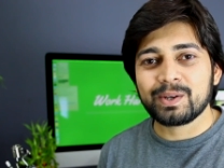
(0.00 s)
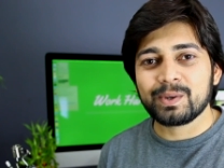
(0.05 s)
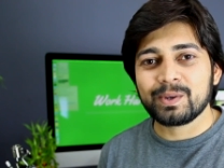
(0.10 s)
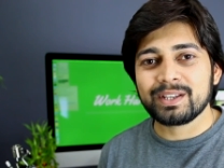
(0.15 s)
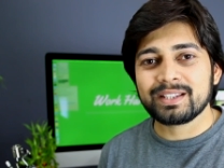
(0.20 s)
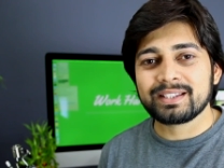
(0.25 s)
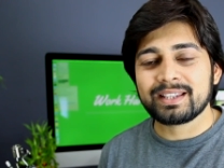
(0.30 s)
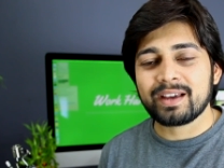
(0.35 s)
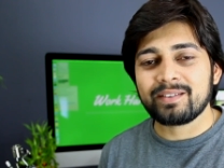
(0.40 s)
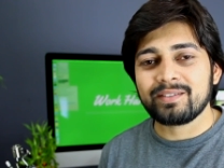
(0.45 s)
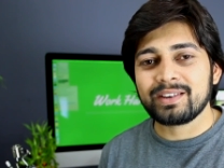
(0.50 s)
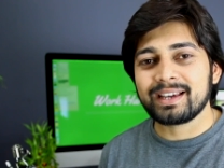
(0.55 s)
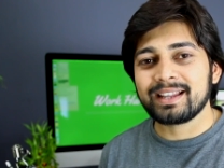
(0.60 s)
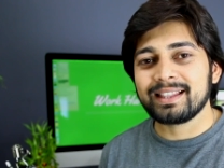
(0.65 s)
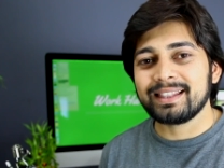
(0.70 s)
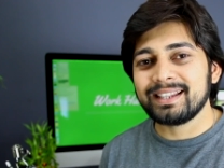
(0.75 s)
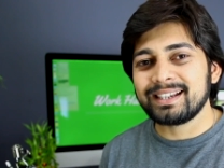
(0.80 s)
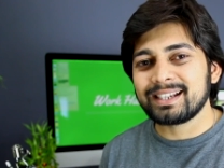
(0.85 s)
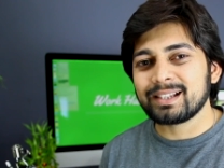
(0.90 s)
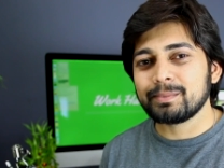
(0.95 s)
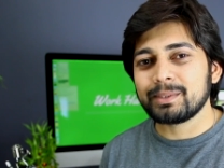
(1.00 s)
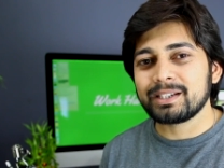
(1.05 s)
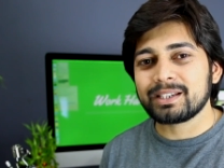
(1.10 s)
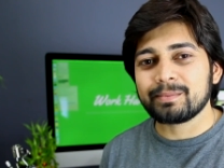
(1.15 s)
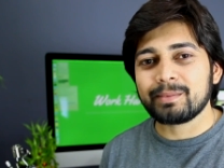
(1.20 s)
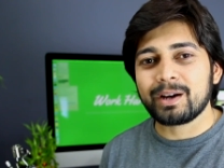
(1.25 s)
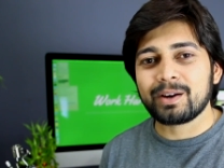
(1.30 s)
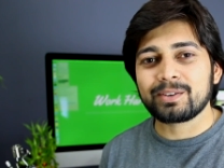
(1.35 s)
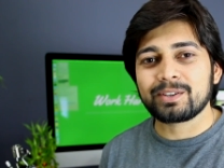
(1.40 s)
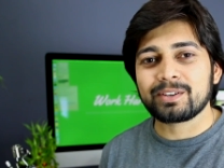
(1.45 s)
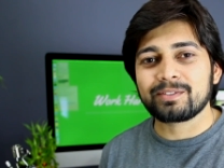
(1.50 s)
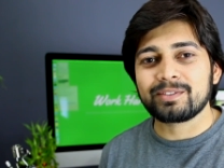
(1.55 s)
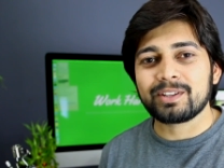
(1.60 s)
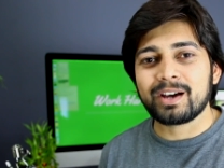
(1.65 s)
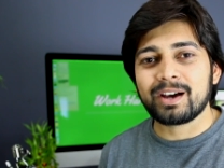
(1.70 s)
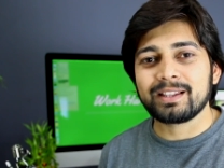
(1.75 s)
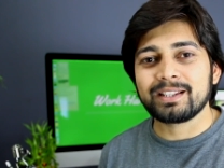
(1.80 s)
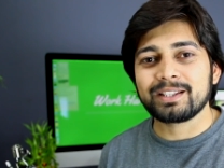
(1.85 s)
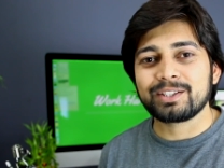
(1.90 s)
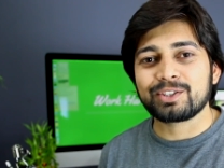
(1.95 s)
who is having a little bit amount of
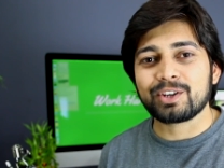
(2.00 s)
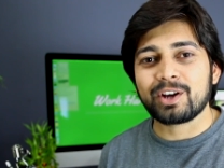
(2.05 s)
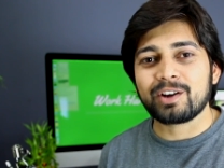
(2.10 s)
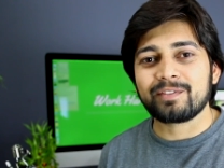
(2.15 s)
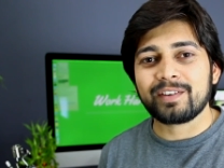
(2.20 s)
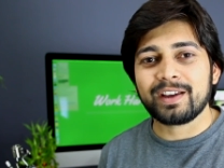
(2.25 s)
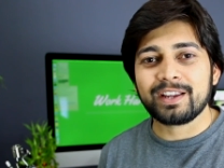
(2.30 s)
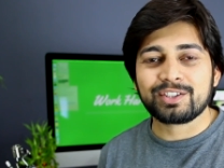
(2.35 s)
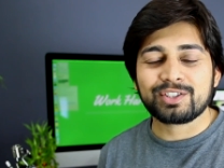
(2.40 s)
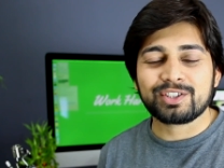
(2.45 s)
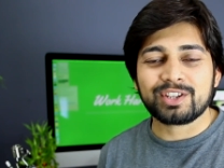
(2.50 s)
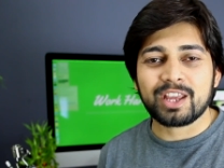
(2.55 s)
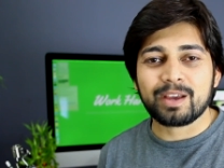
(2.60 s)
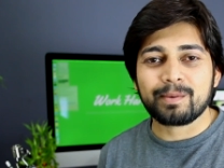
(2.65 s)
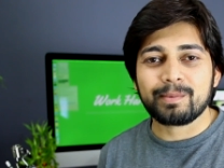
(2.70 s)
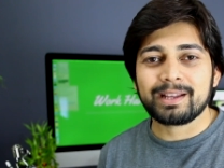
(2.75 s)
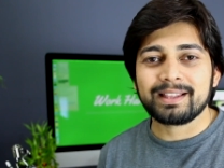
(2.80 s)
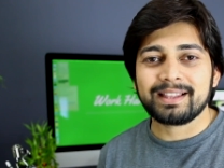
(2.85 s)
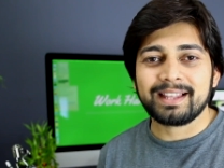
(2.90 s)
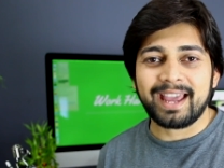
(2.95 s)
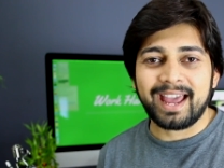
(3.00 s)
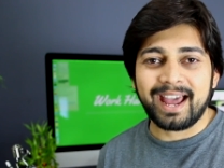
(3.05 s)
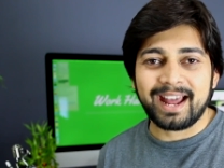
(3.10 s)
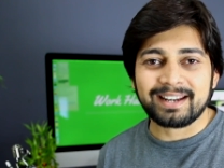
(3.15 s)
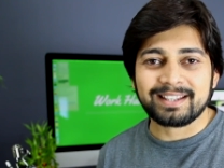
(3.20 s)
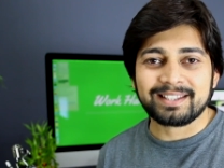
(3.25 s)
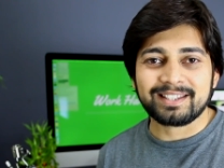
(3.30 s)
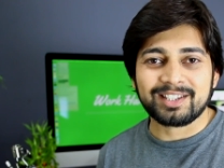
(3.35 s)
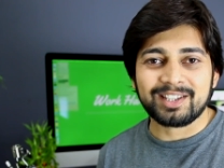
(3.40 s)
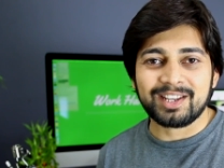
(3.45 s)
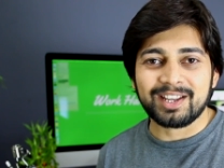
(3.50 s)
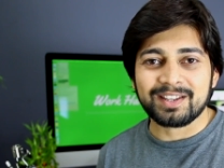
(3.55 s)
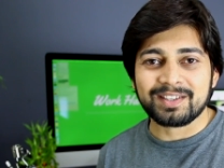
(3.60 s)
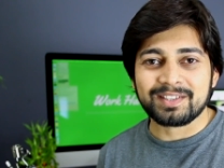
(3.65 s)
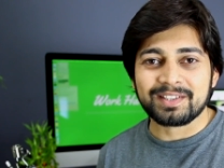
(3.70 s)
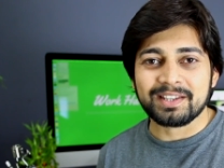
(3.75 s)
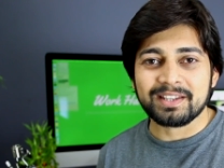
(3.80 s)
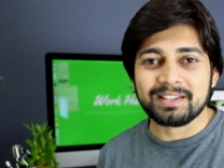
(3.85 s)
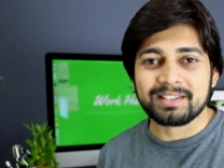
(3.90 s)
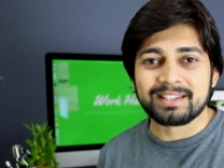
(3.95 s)
knowledge of HTML and
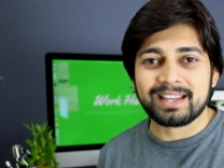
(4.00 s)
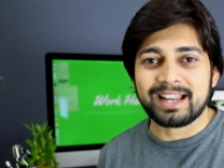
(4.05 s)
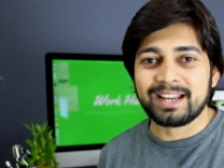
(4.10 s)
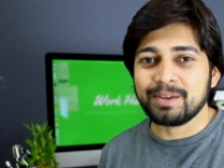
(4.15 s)
CSS.